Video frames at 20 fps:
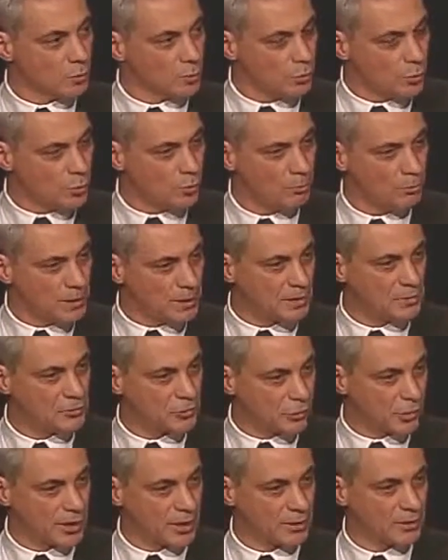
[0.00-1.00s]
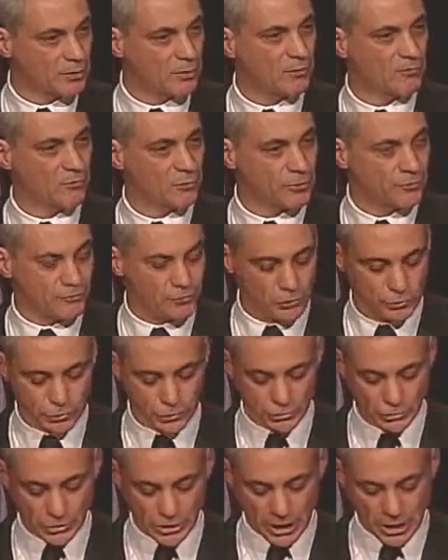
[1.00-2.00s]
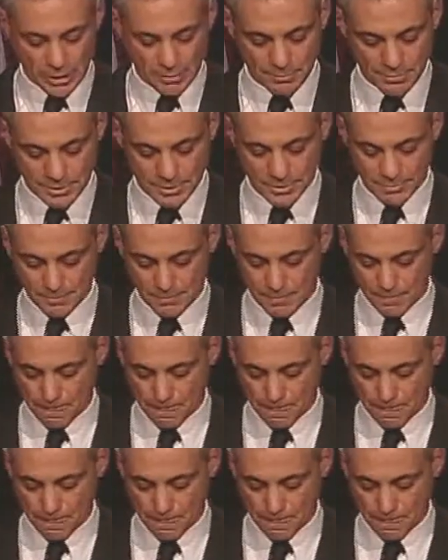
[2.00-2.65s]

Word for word: will be trained for the future jobs.